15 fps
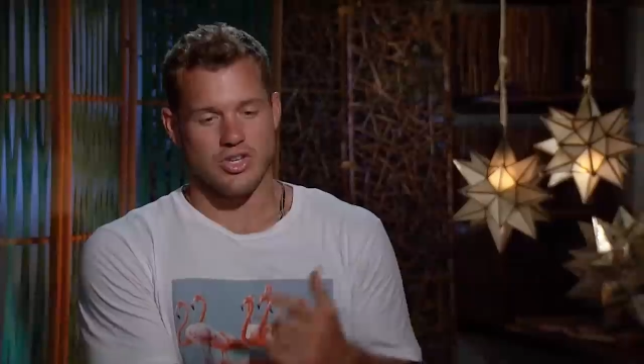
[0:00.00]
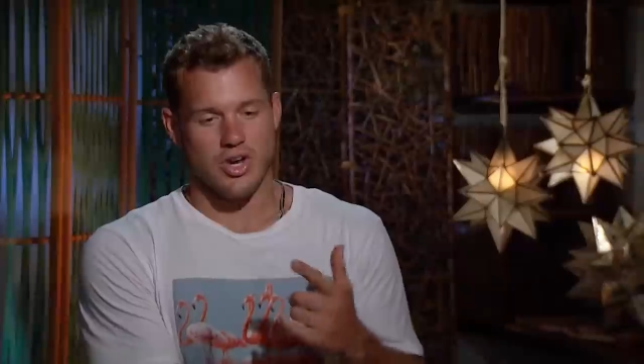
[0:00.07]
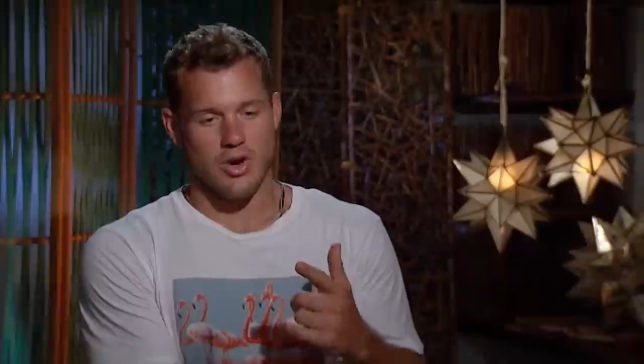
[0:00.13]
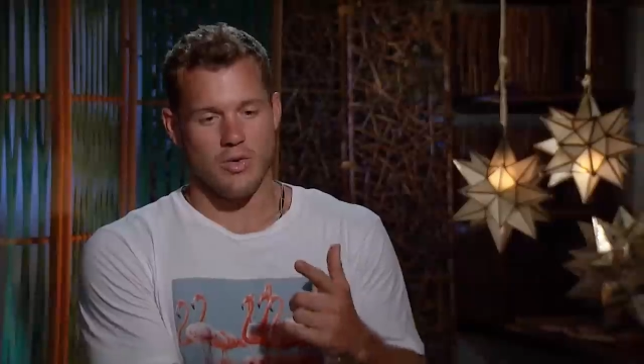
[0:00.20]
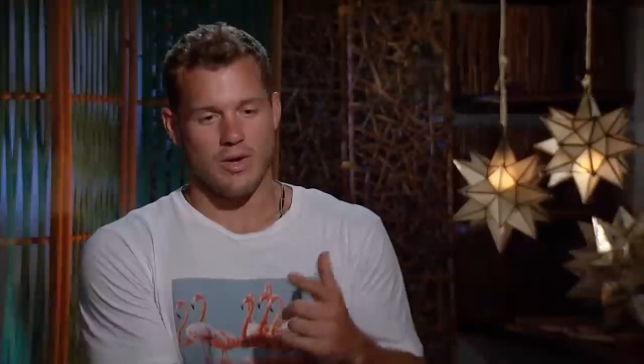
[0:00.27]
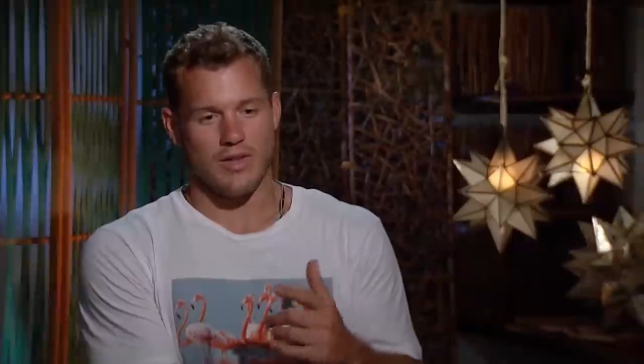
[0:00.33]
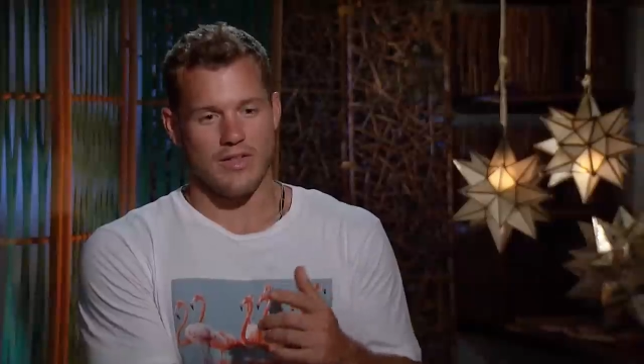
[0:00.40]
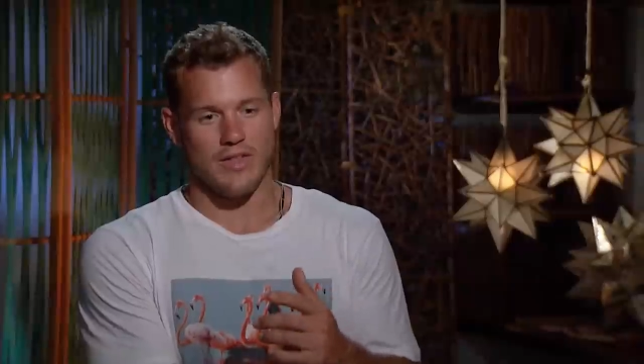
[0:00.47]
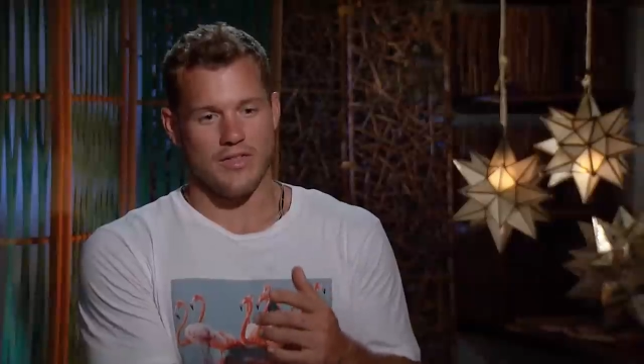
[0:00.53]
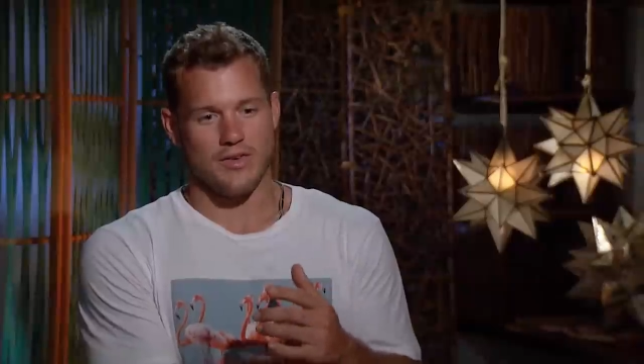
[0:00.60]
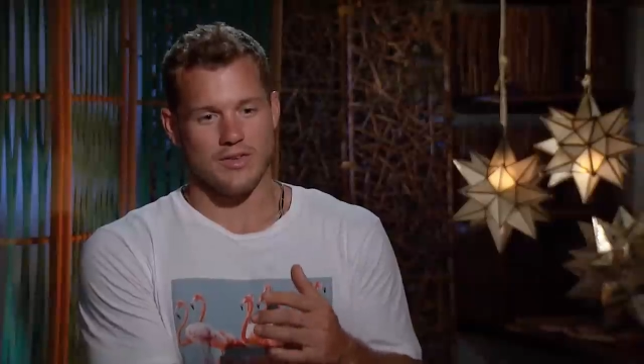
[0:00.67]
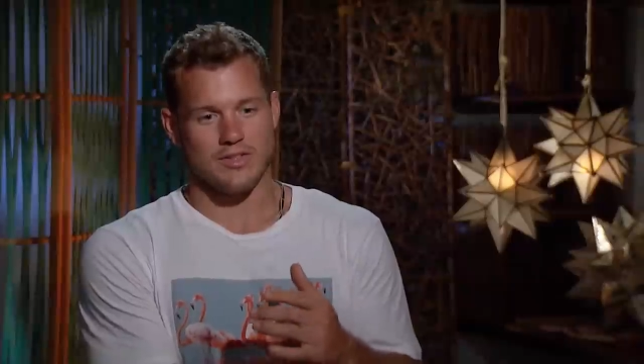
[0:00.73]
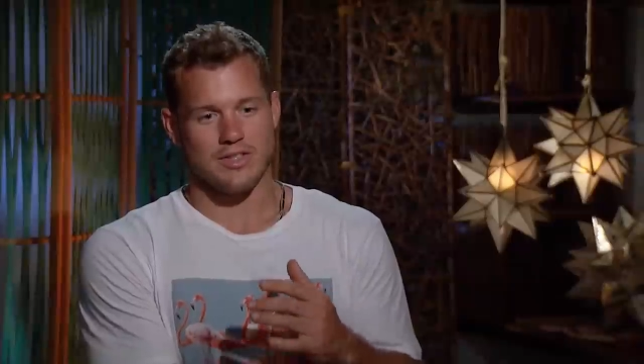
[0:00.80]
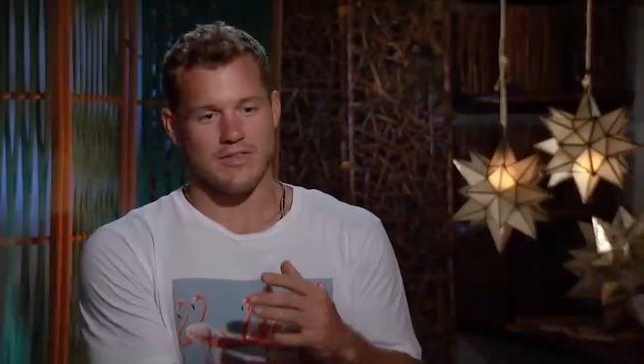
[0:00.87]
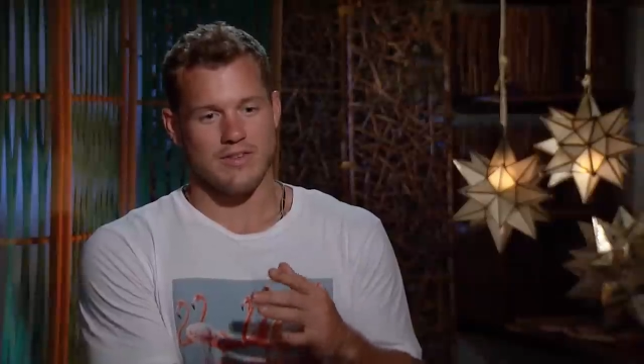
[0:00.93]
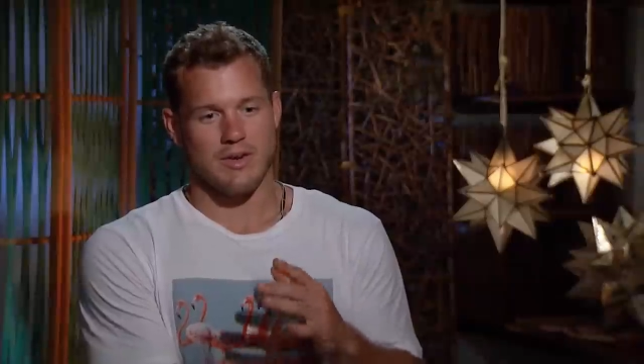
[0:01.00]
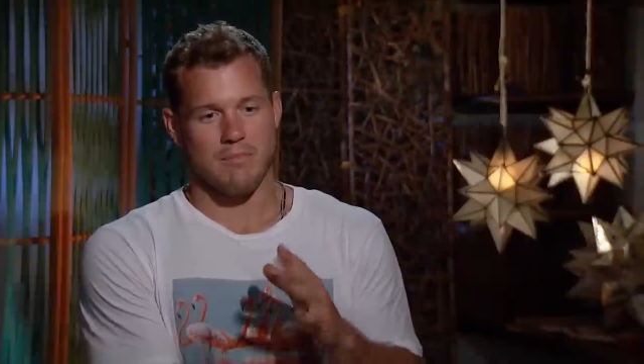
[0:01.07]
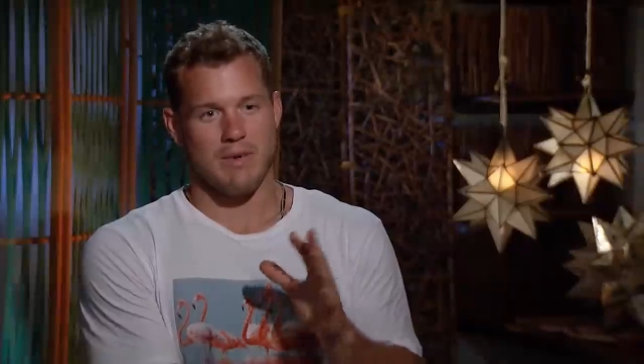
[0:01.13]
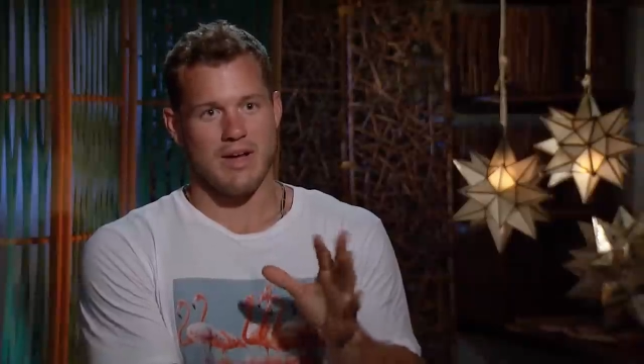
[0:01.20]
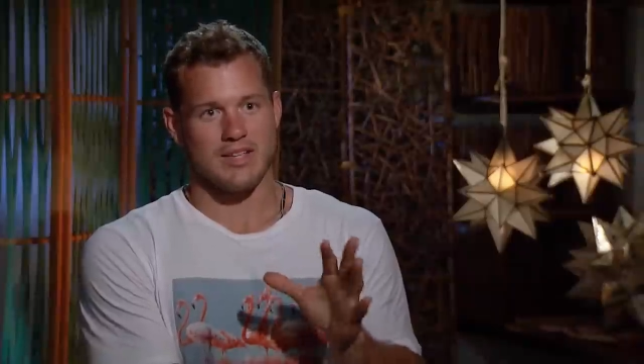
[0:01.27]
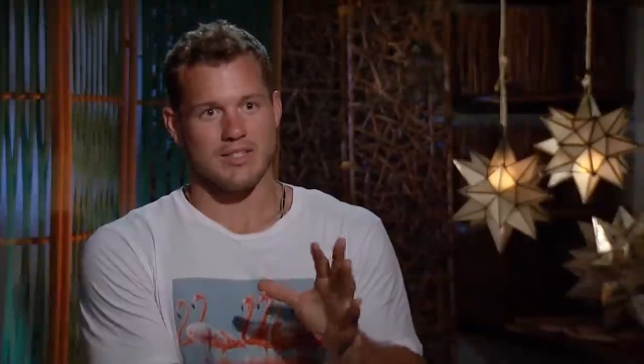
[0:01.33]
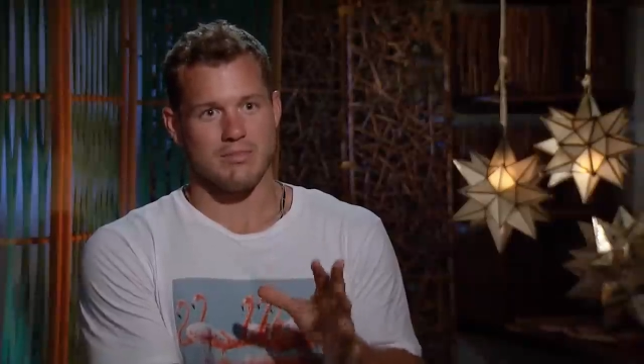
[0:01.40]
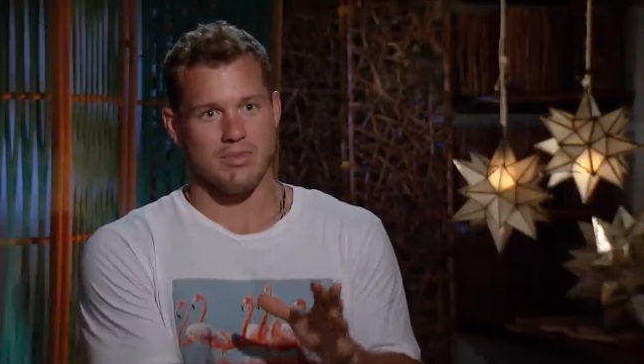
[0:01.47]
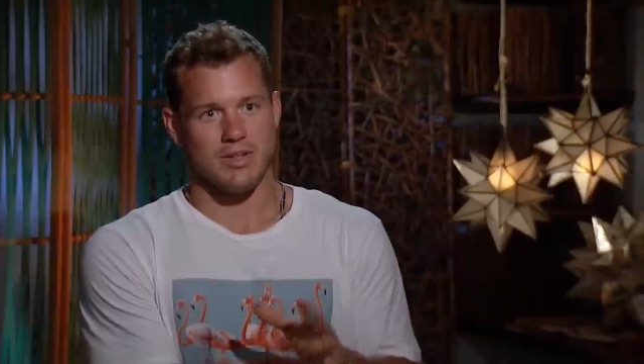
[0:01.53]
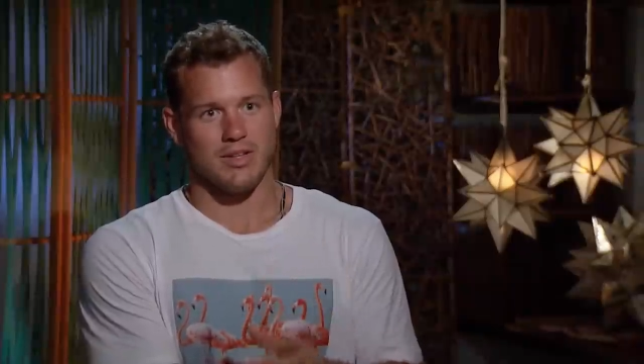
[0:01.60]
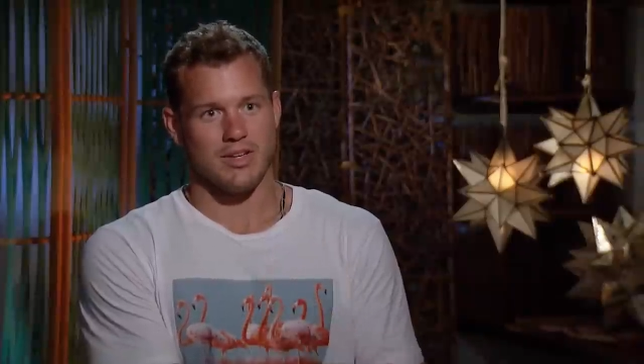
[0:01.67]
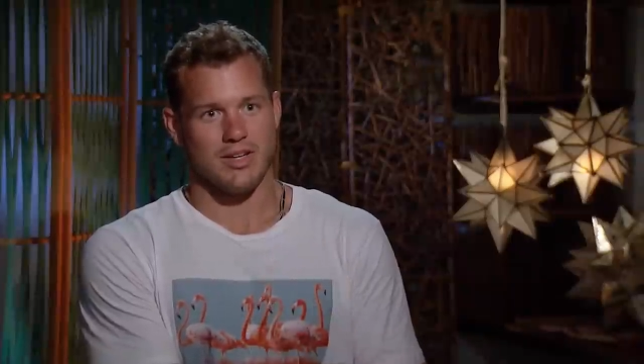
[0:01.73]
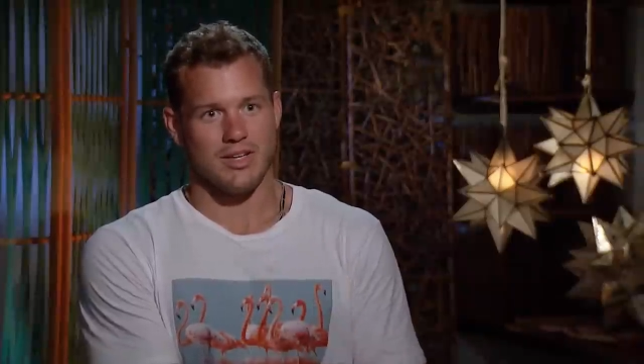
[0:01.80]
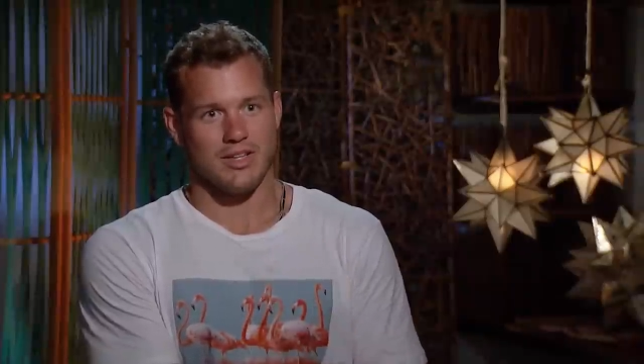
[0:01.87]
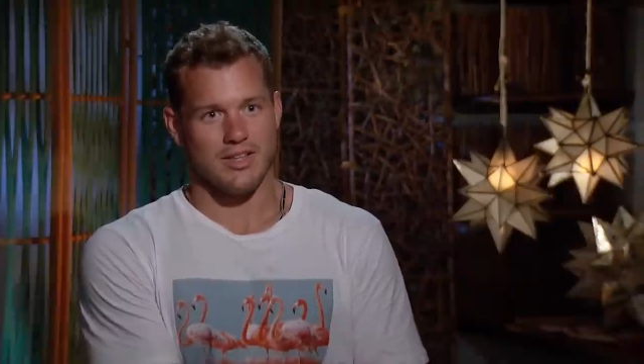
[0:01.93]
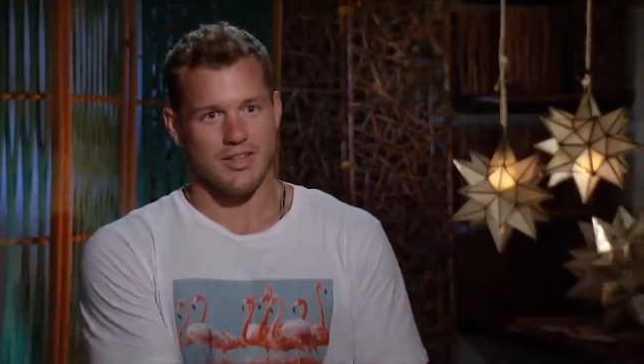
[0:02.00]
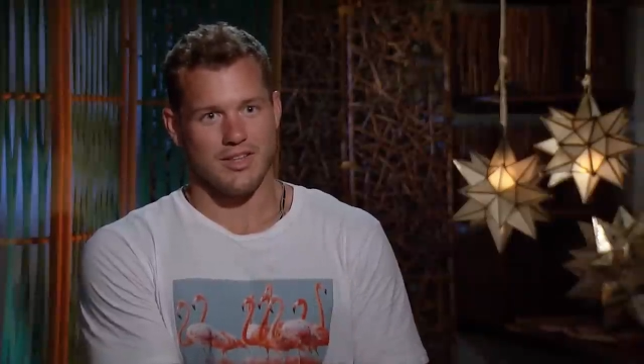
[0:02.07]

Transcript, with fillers: Knowing that there's even a possibility